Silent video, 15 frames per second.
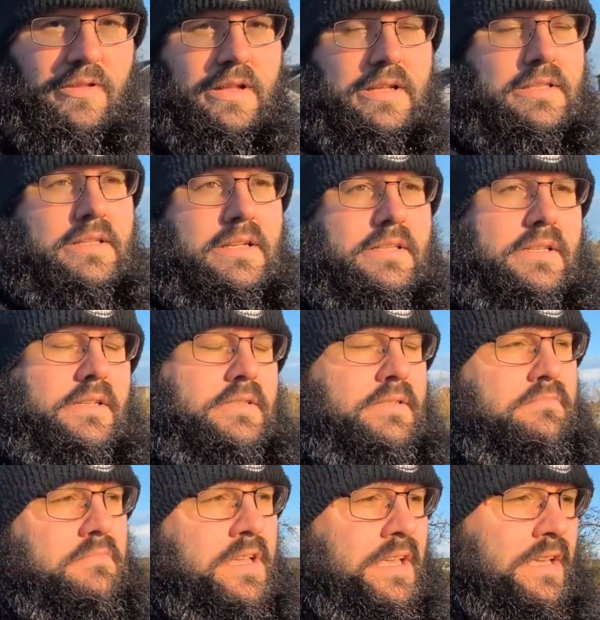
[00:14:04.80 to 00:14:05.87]

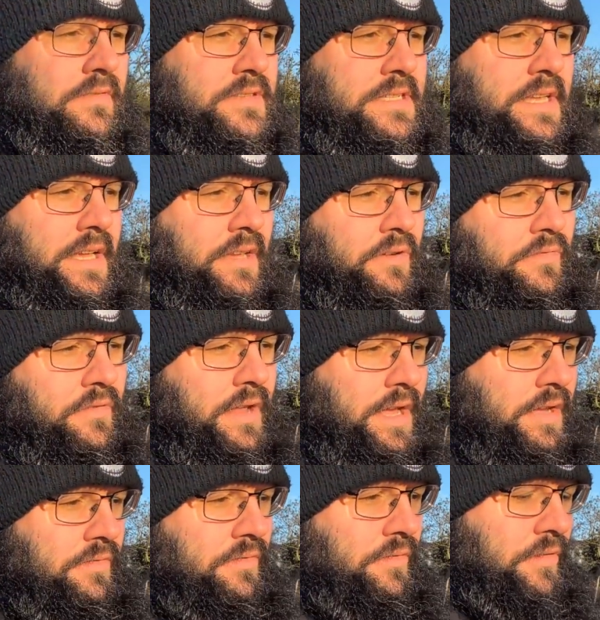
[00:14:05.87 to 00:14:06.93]
they give sign of
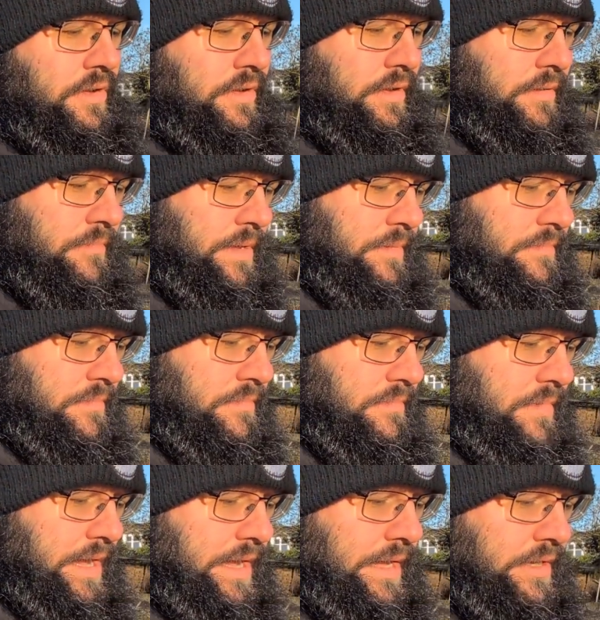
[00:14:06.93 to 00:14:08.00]
life, I
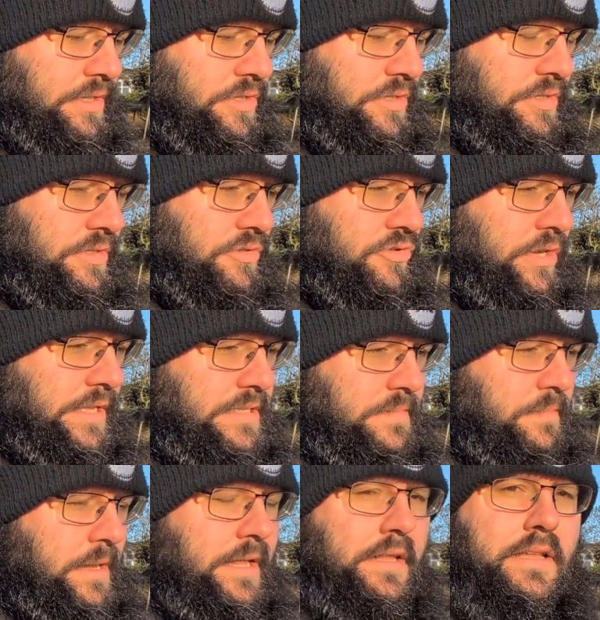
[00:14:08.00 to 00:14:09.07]
might just
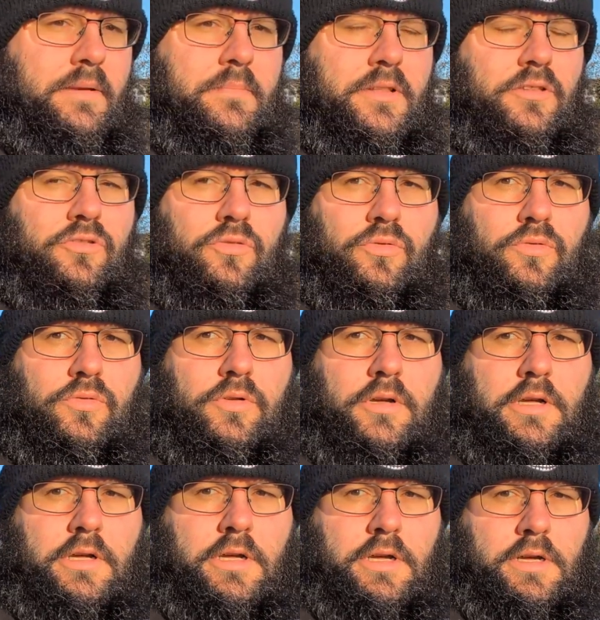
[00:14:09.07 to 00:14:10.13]
transplant them into
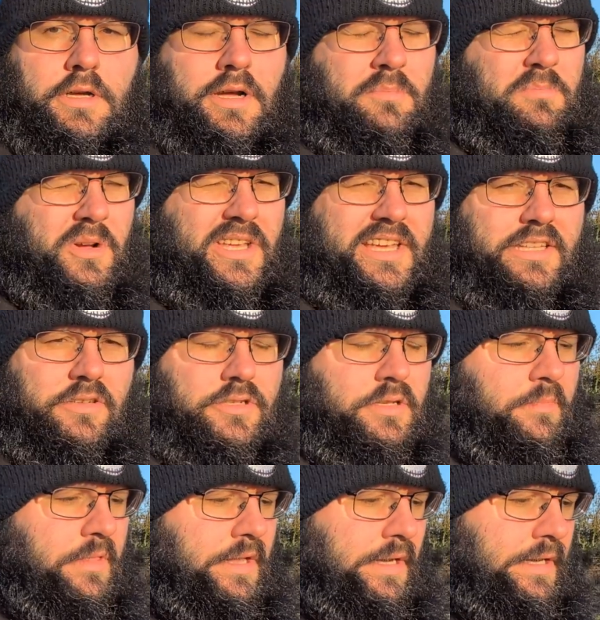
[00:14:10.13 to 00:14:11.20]
a bucket or
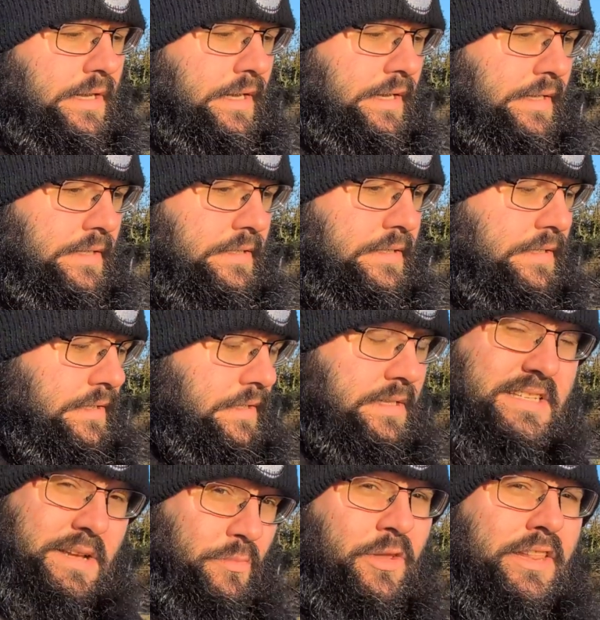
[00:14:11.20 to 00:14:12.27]
something needed,
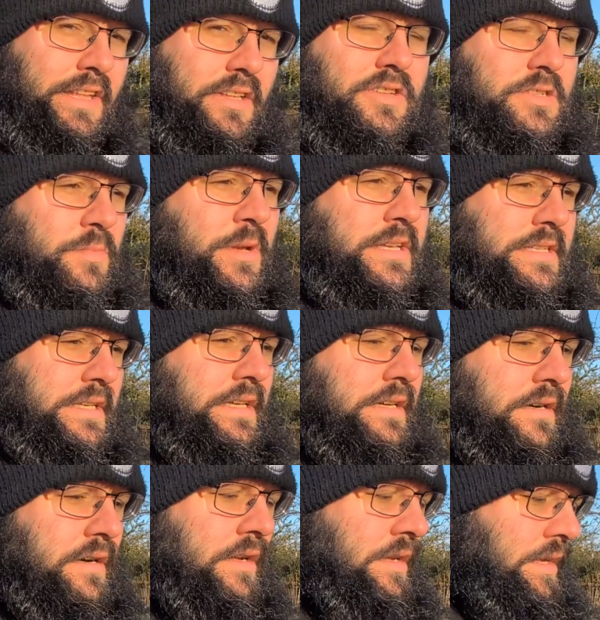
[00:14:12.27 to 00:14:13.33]
because I will need the space
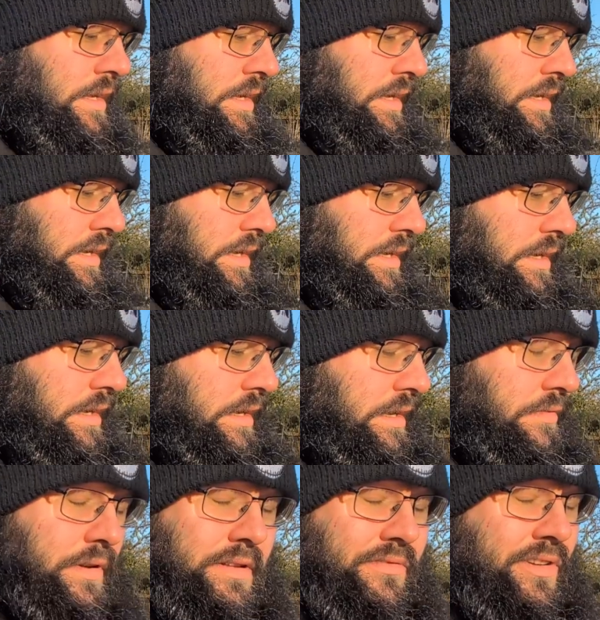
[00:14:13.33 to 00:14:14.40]
here. In
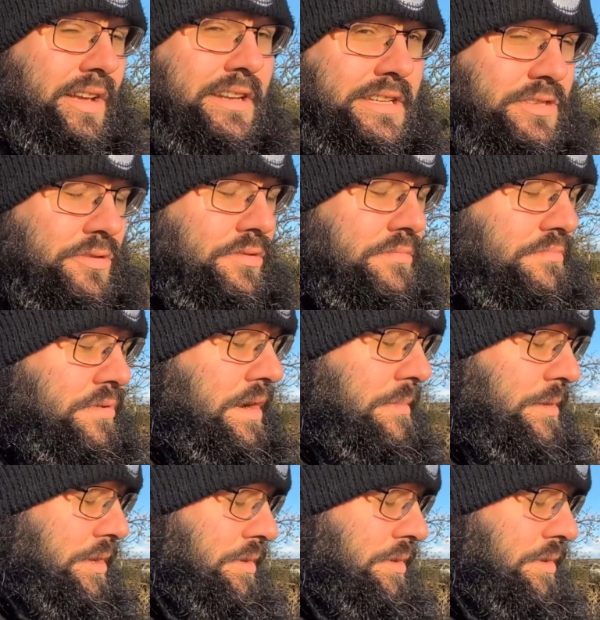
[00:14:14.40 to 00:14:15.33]
fact, fairly soon, probably in